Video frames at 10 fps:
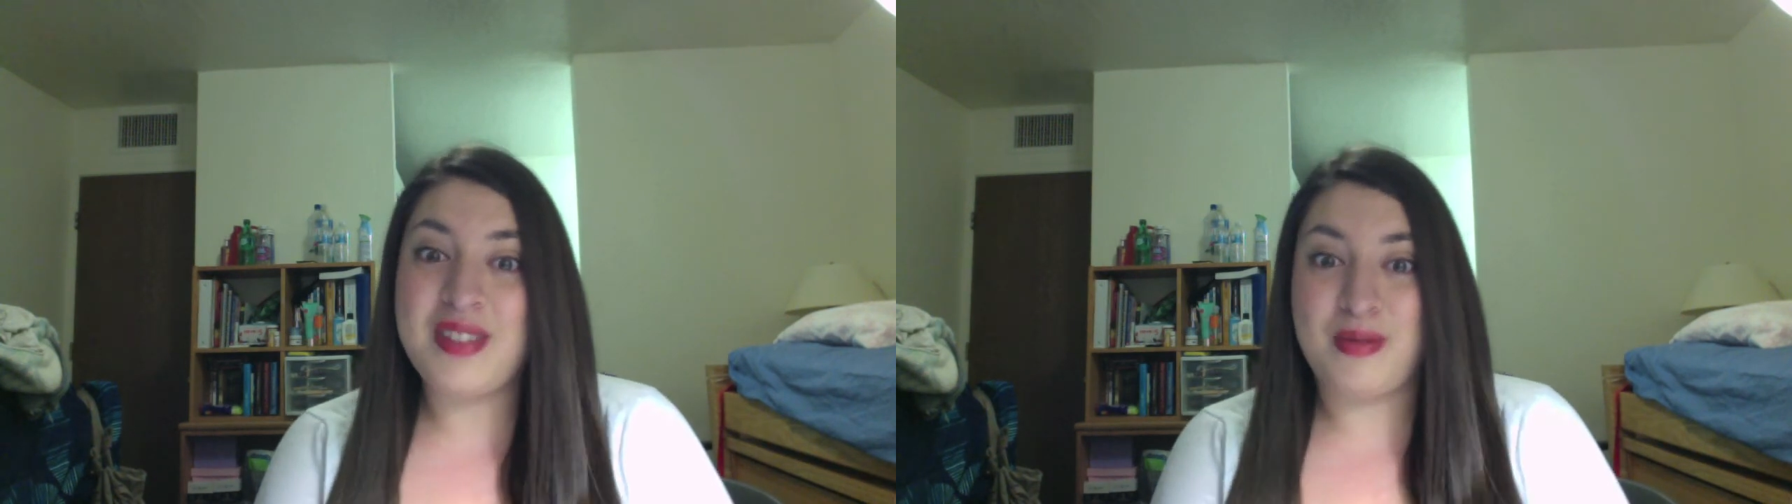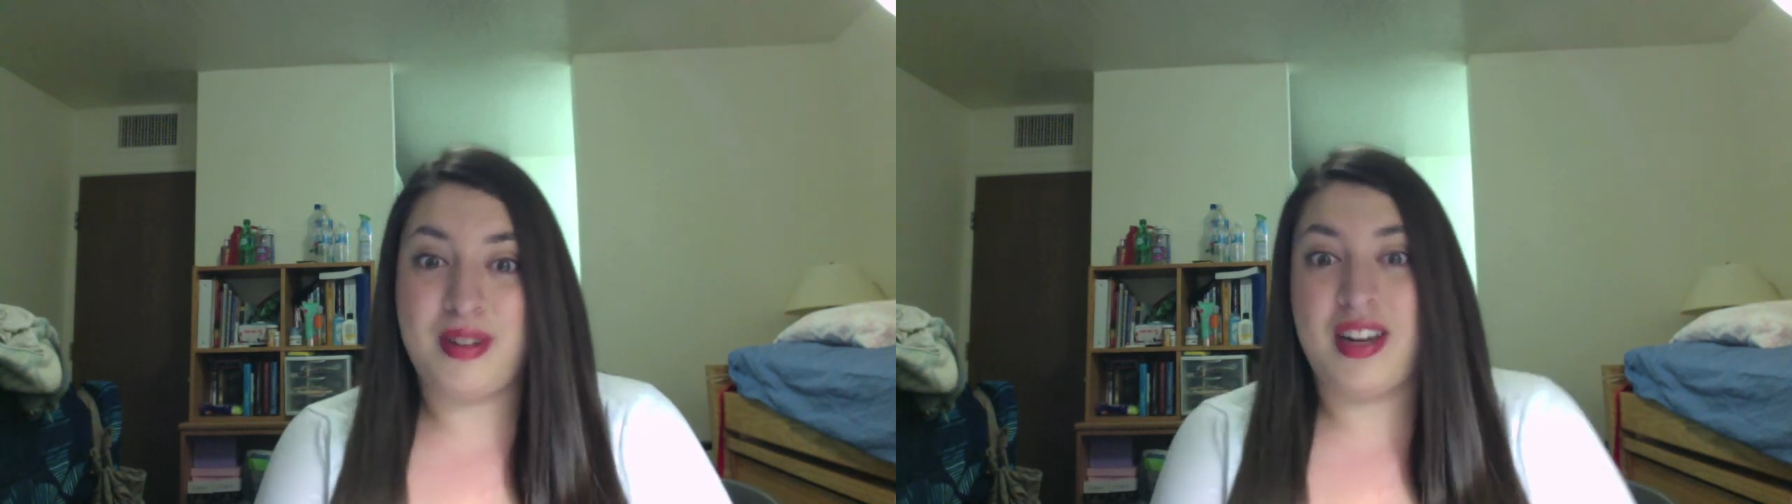
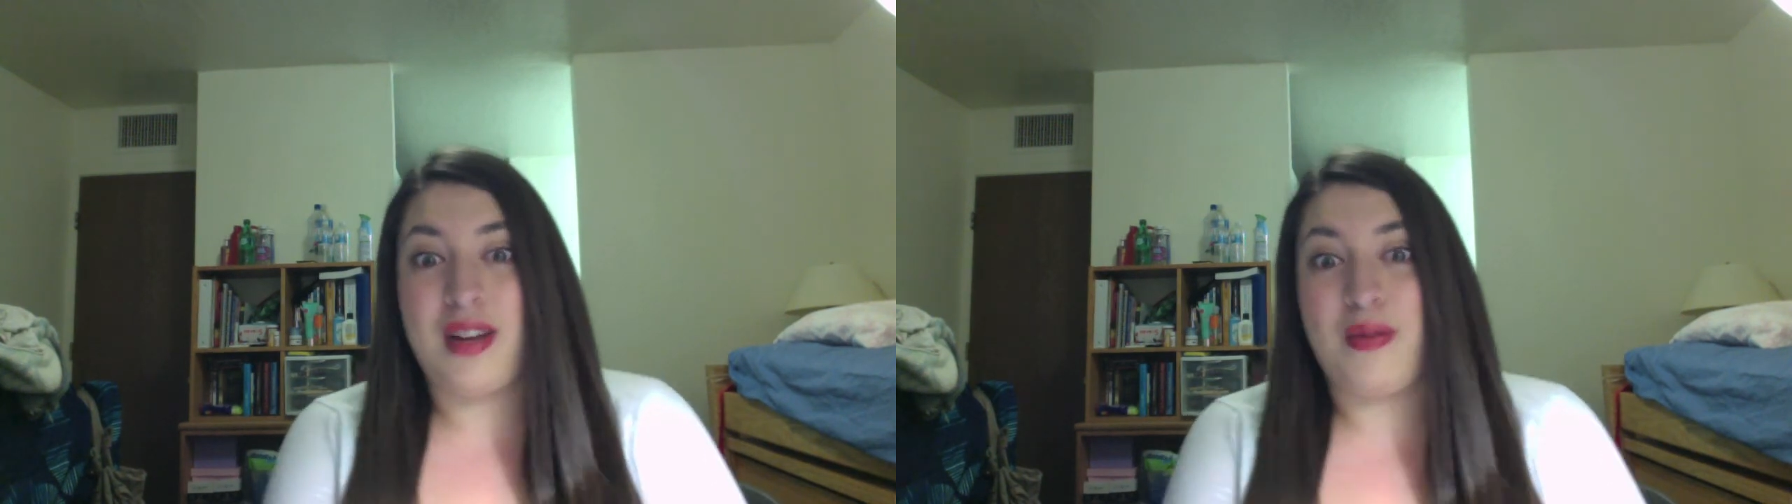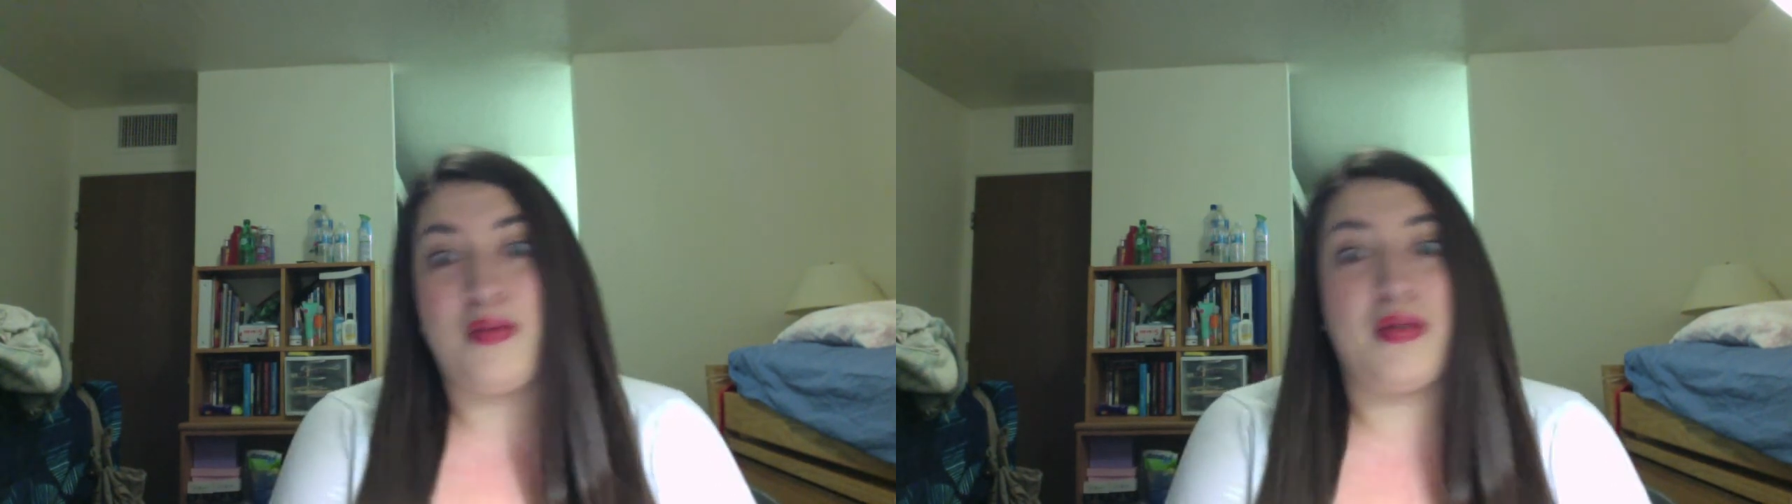what I
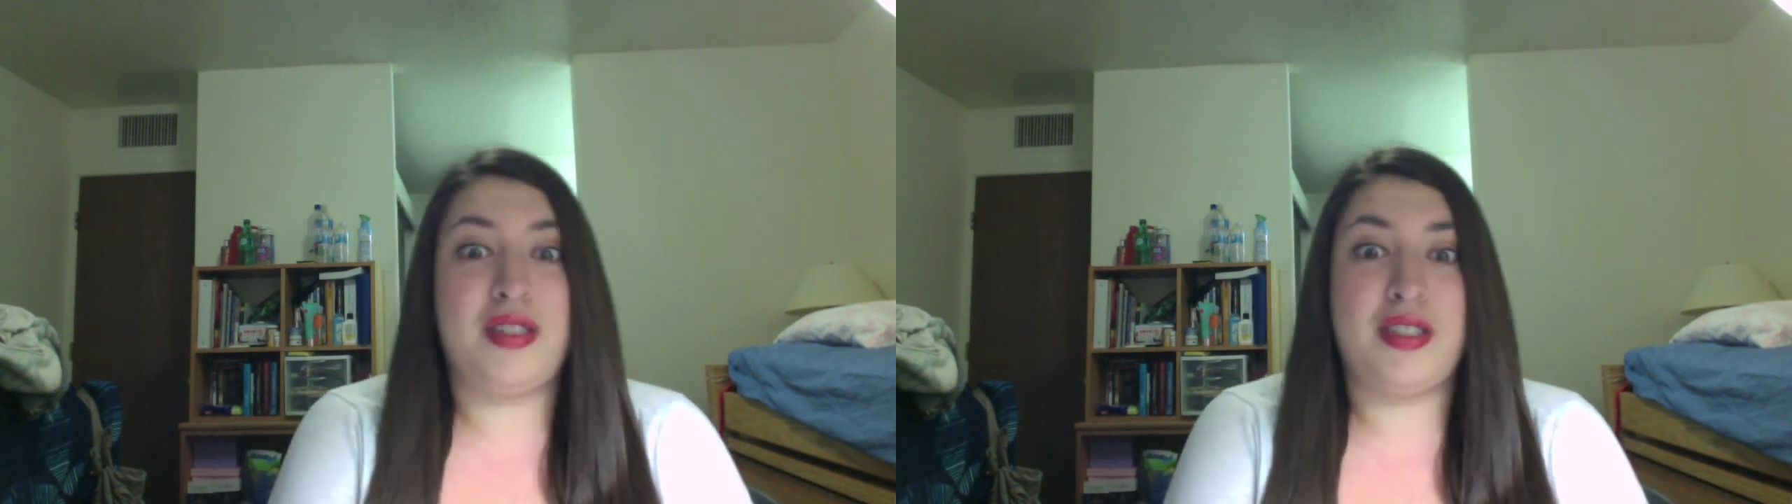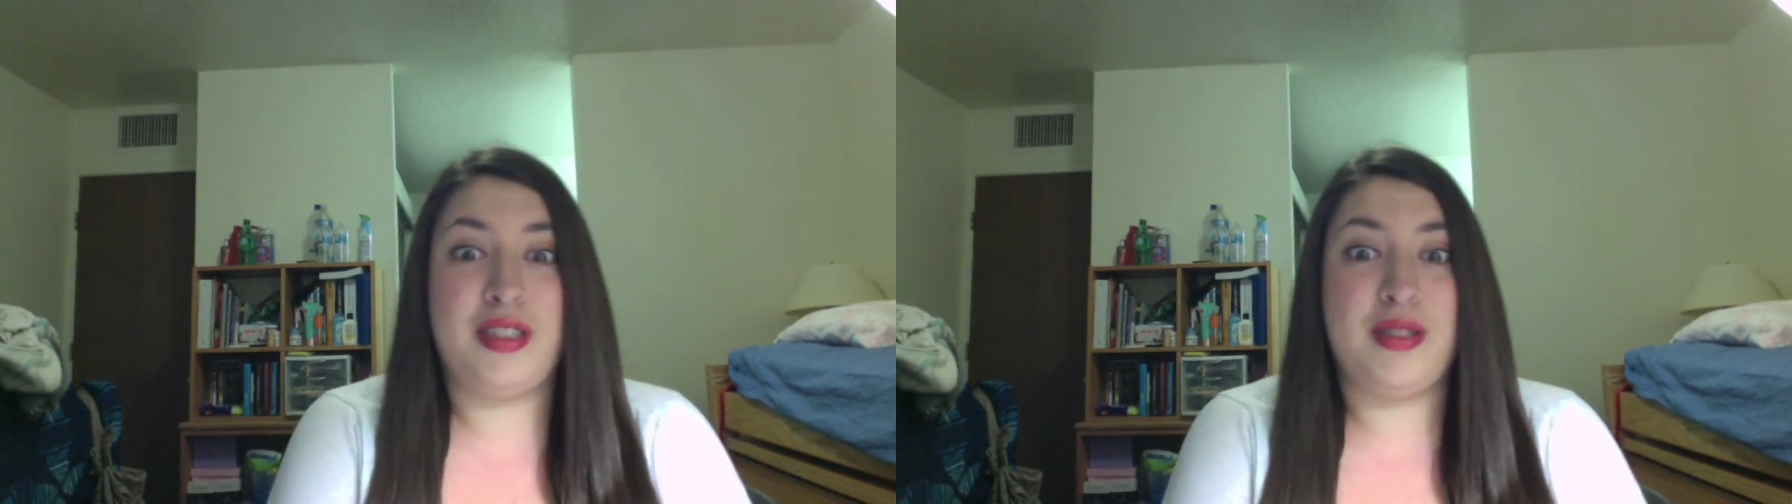would
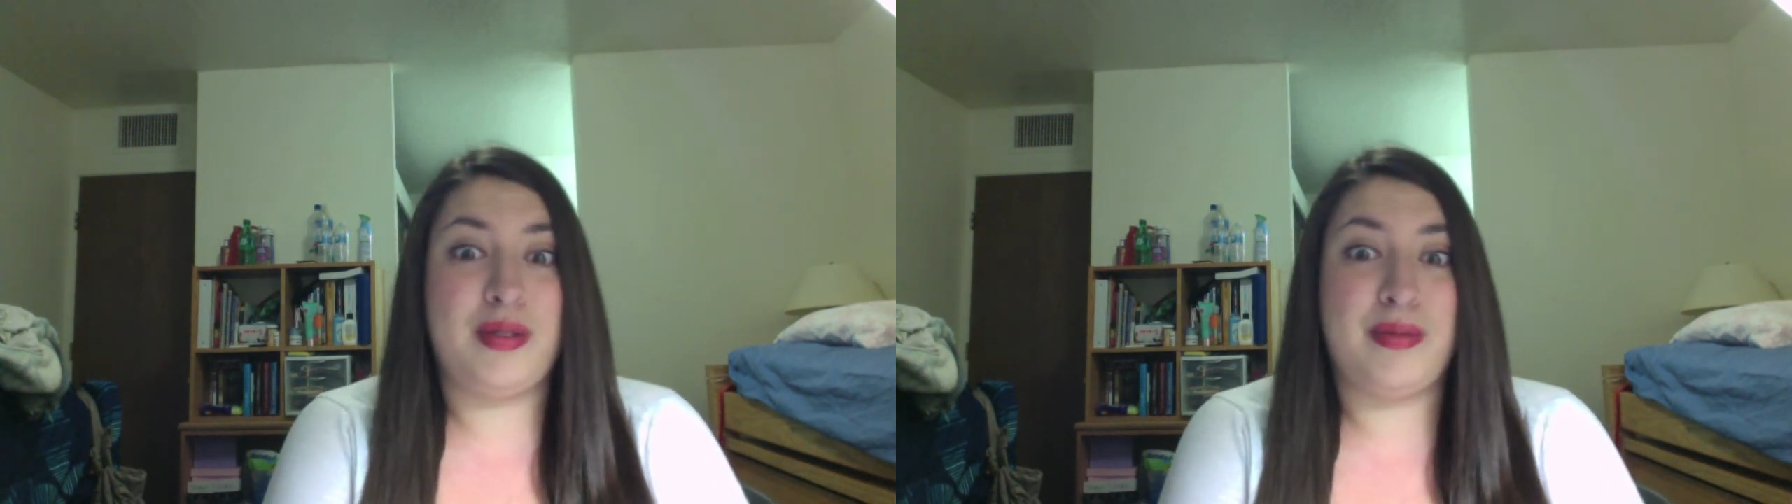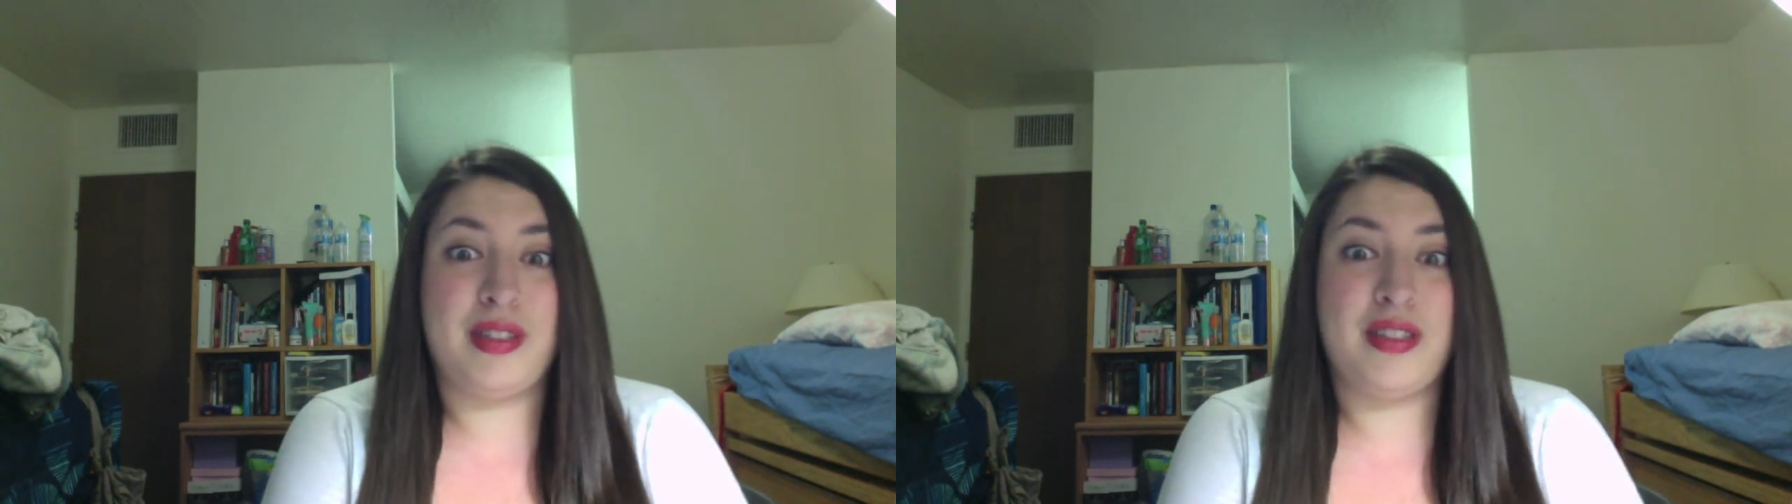personally do with
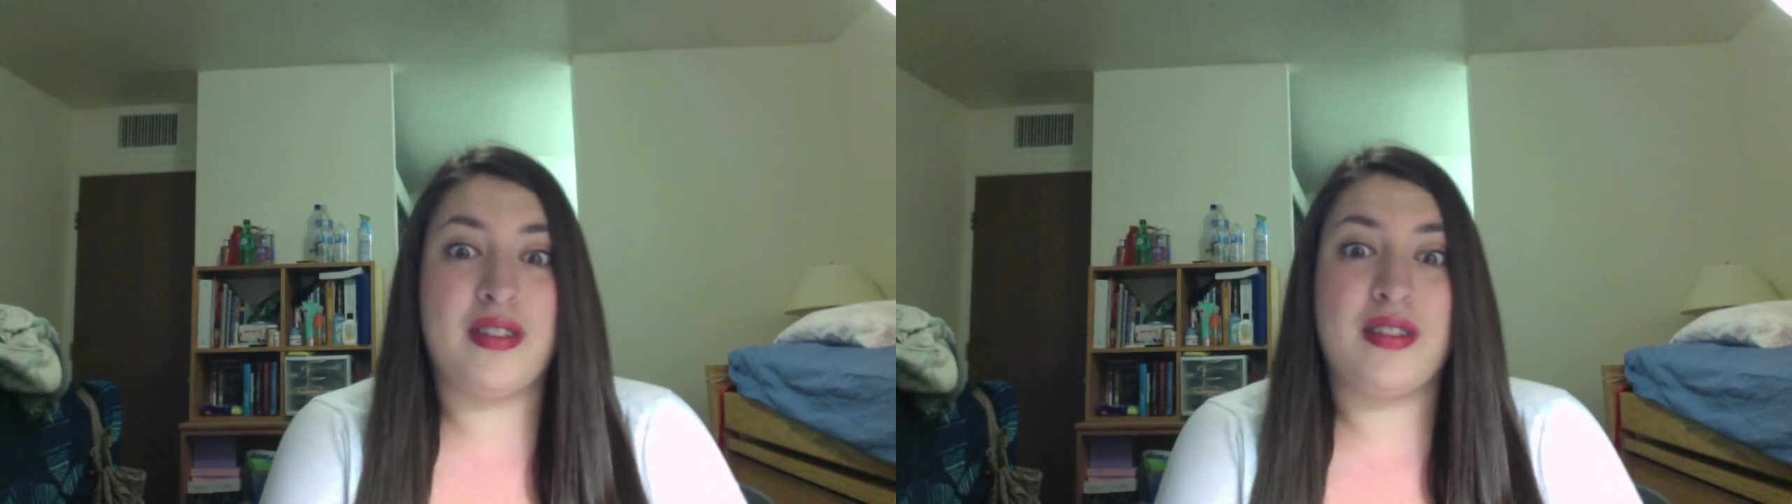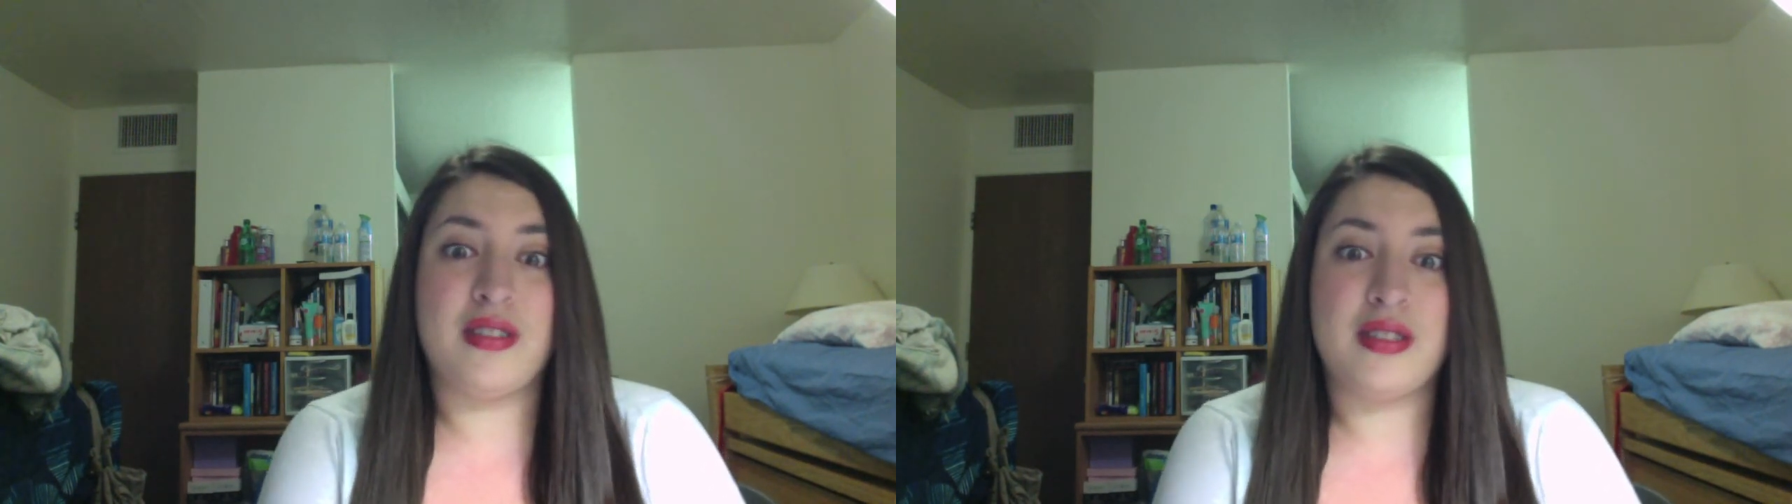$1
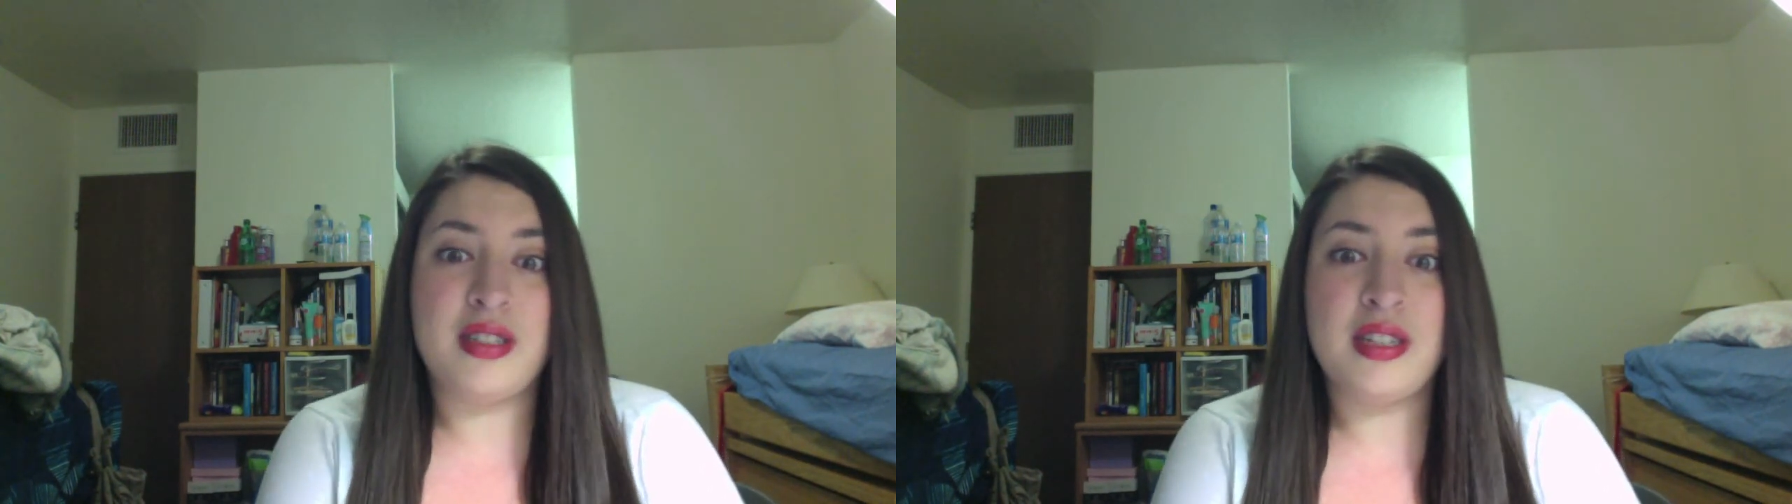million.